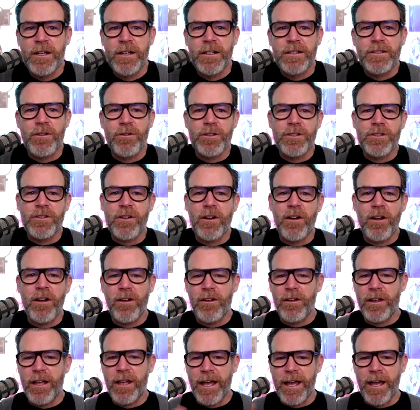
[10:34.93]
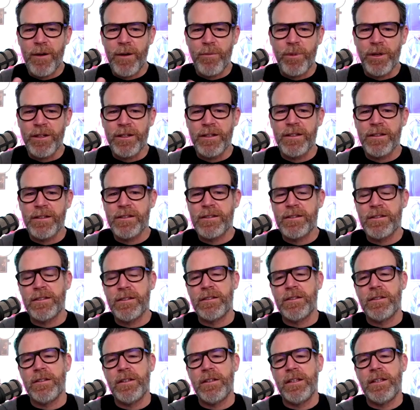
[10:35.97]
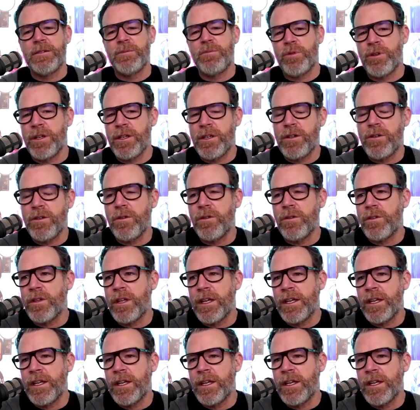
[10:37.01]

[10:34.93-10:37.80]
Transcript: So it's all happening. It's pretty cool.